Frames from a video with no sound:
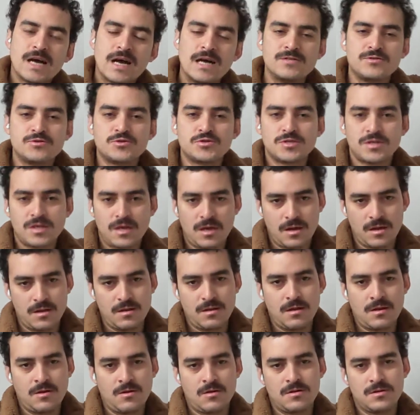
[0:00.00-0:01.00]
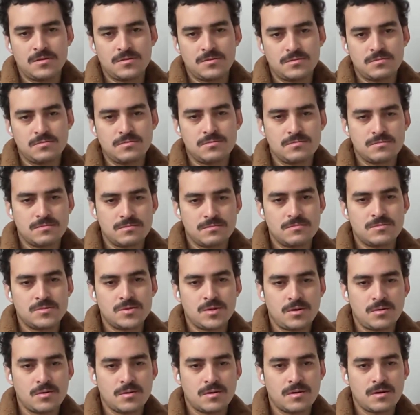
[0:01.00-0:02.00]
understand in order to
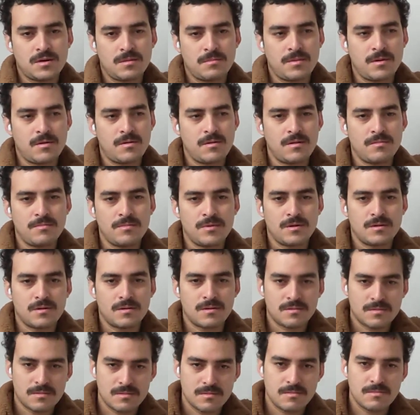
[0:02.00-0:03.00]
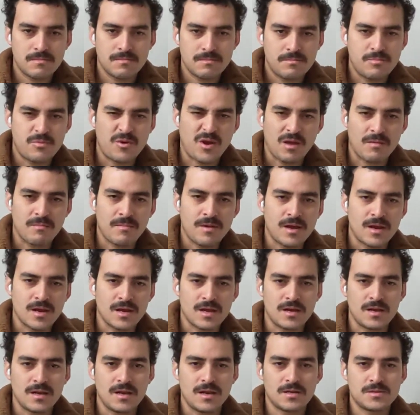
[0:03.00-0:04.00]
talk about it more
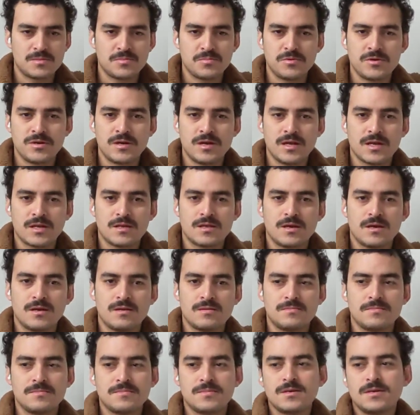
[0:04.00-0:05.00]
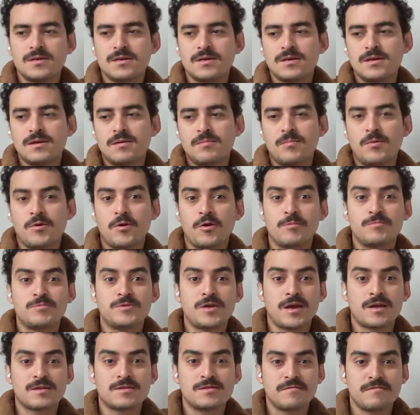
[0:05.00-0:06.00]
pragmatically, let's put it like that, more
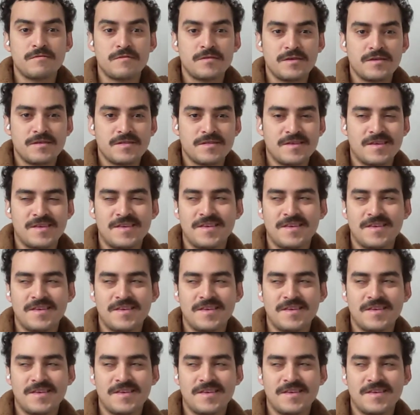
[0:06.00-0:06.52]
objectively.